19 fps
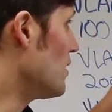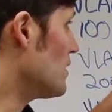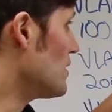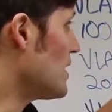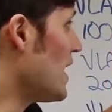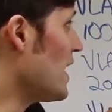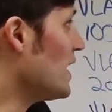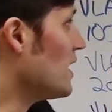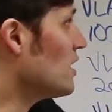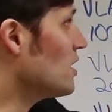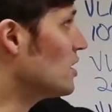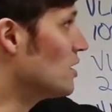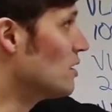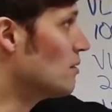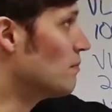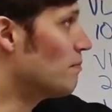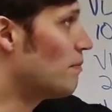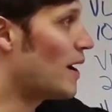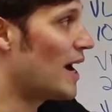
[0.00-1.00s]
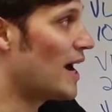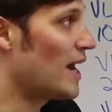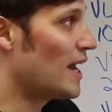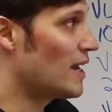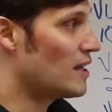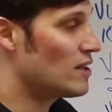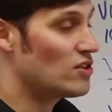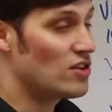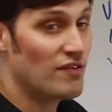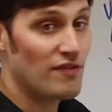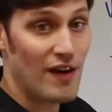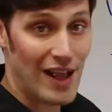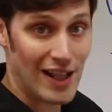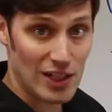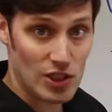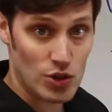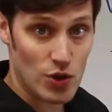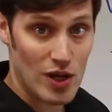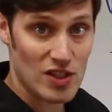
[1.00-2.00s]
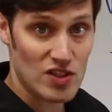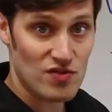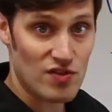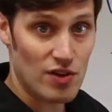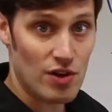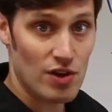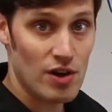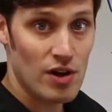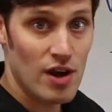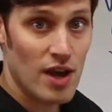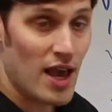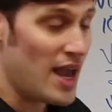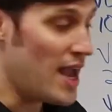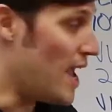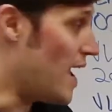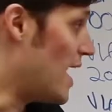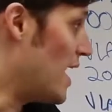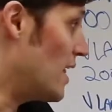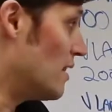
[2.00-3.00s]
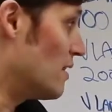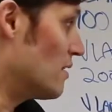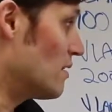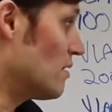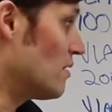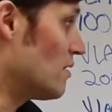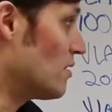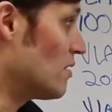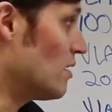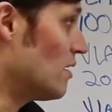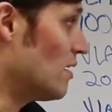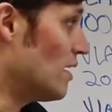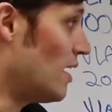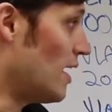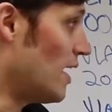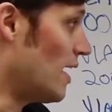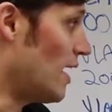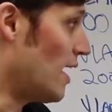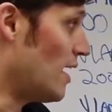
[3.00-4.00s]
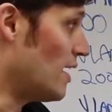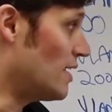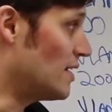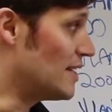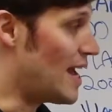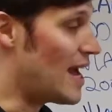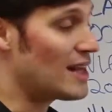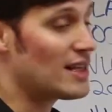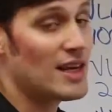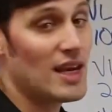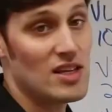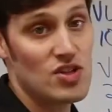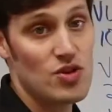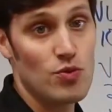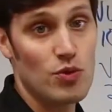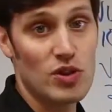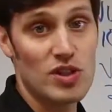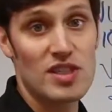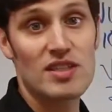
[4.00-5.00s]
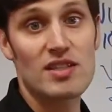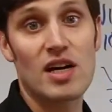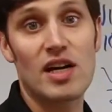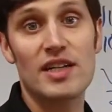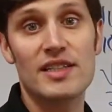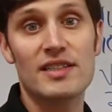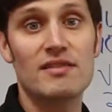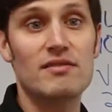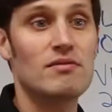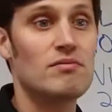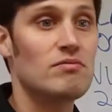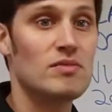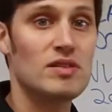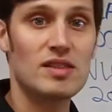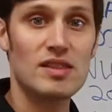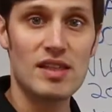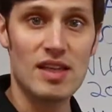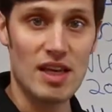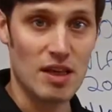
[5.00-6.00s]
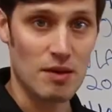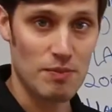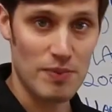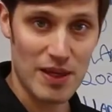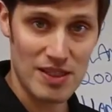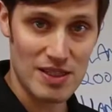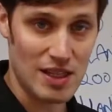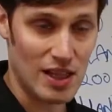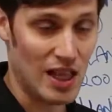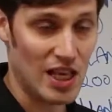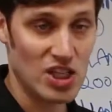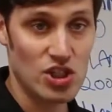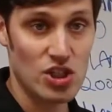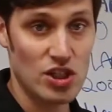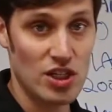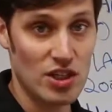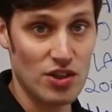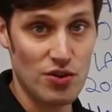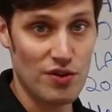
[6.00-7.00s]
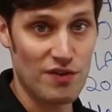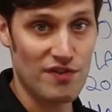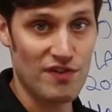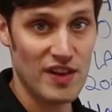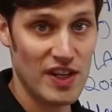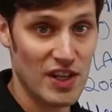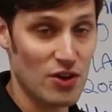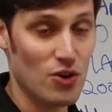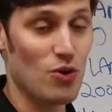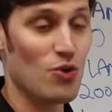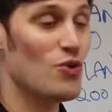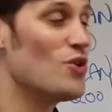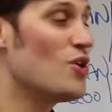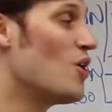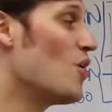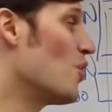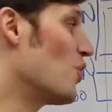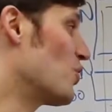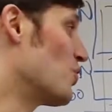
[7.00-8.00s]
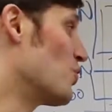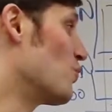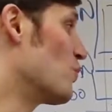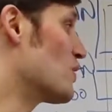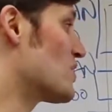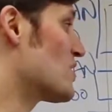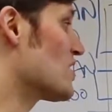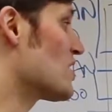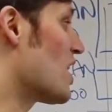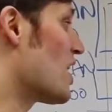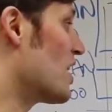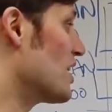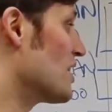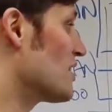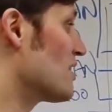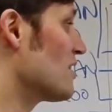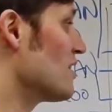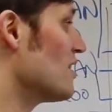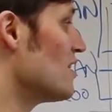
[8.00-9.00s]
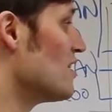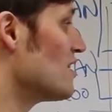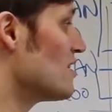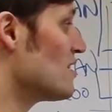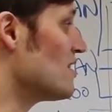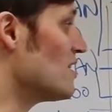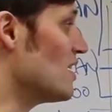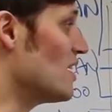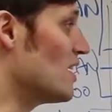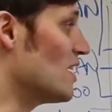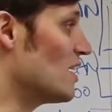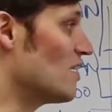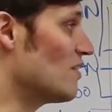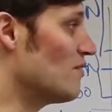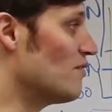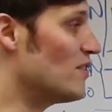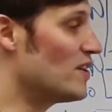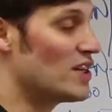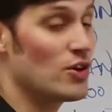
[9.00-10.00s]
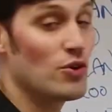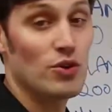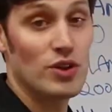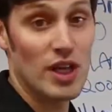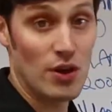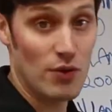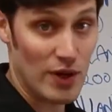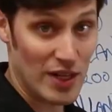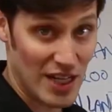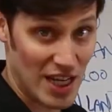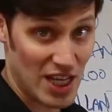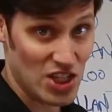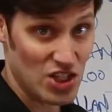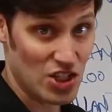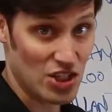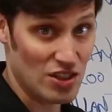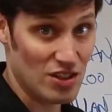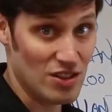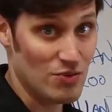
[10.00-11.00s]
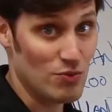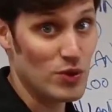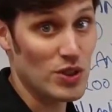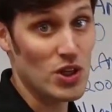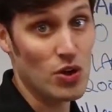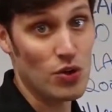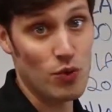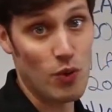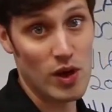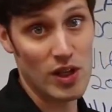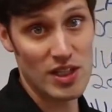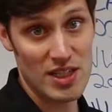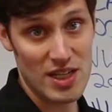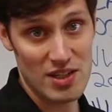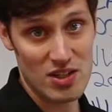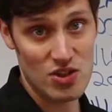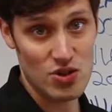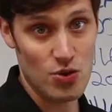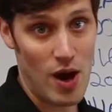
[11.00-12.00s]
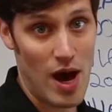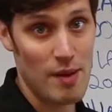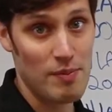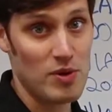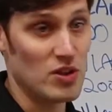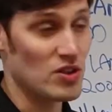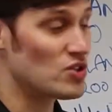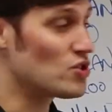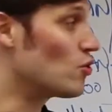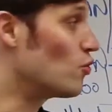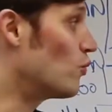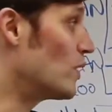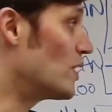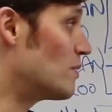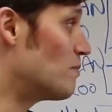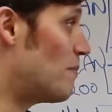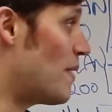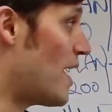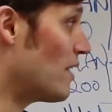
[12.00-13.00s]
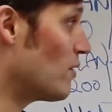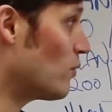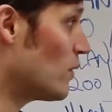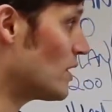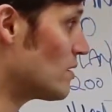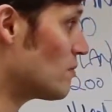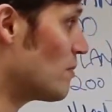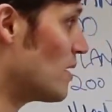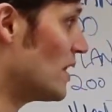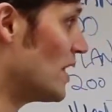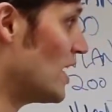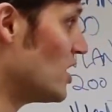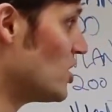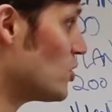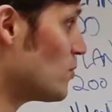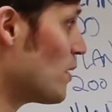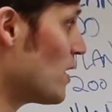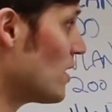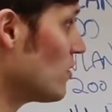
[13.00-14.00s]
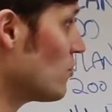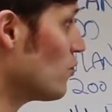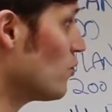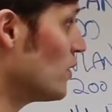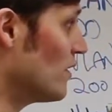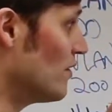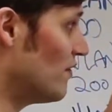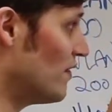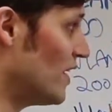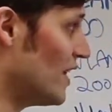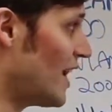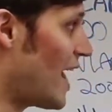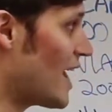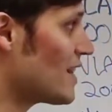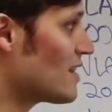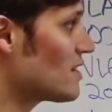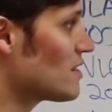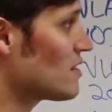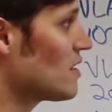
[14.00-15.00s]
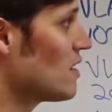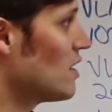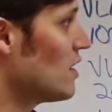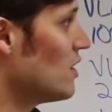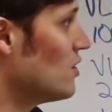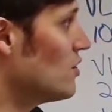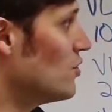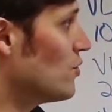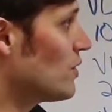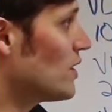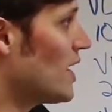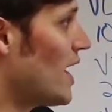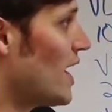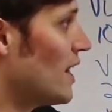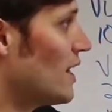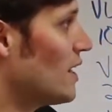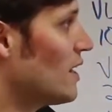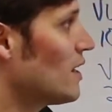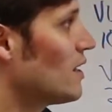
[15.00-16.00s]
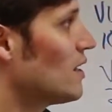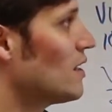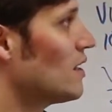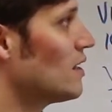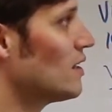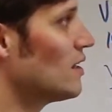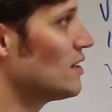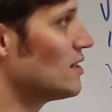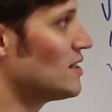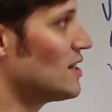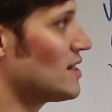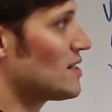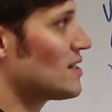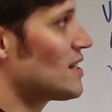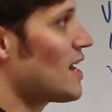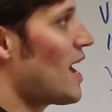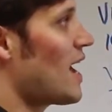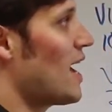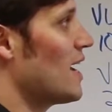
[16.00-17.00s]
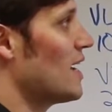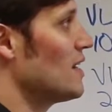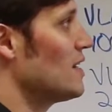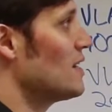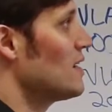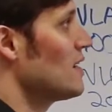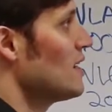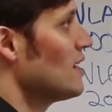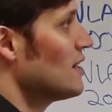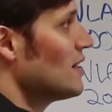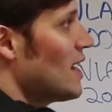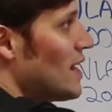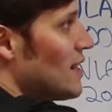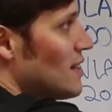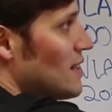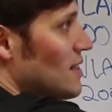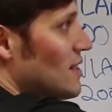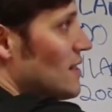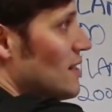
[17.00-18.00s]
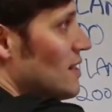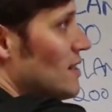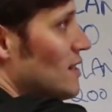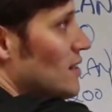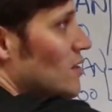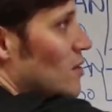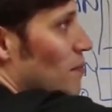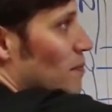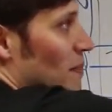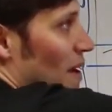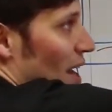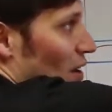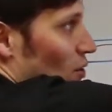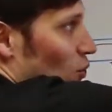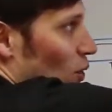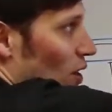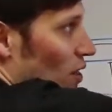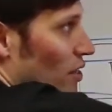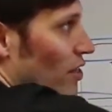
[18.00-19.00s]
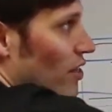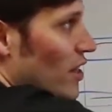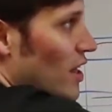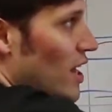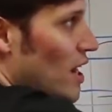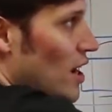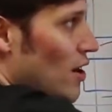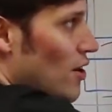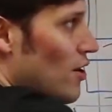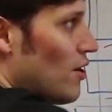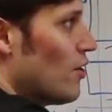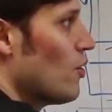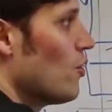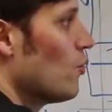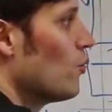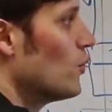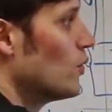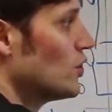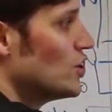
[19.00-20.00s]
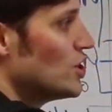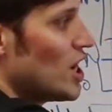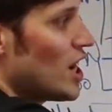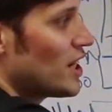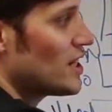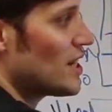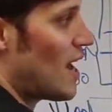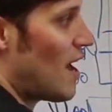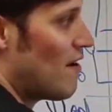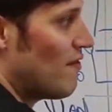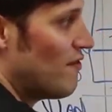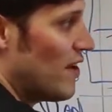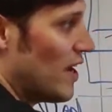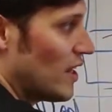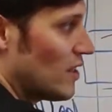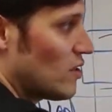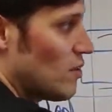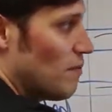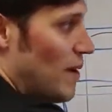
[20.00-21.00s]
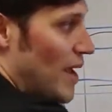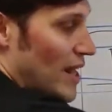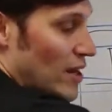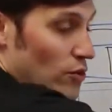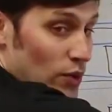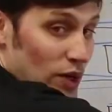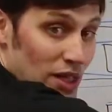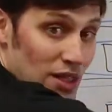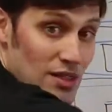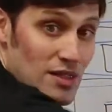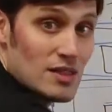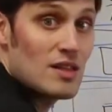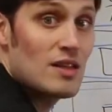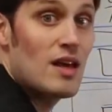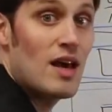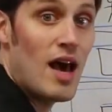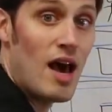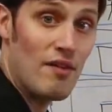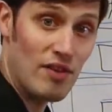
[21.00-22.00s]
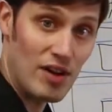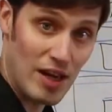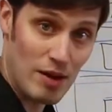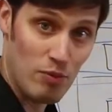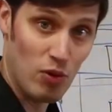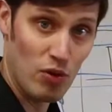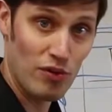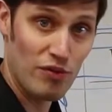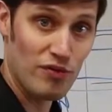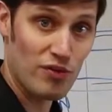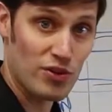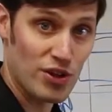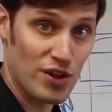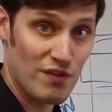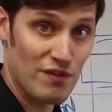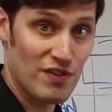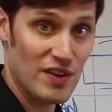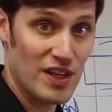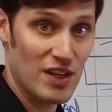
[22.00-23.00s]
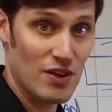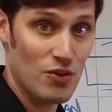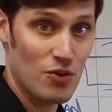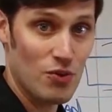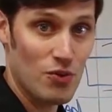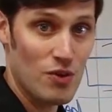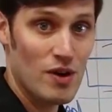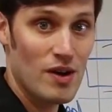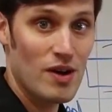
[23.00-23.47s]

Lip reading: taken by the file transfer, and in that case you would start seeing pixelation in your video, or you would start seeing video degradation. We don't want this to happen. So with bandwidth management, with VLANs, you can decide that the bandwidth here would not affect the bandwidth available for the video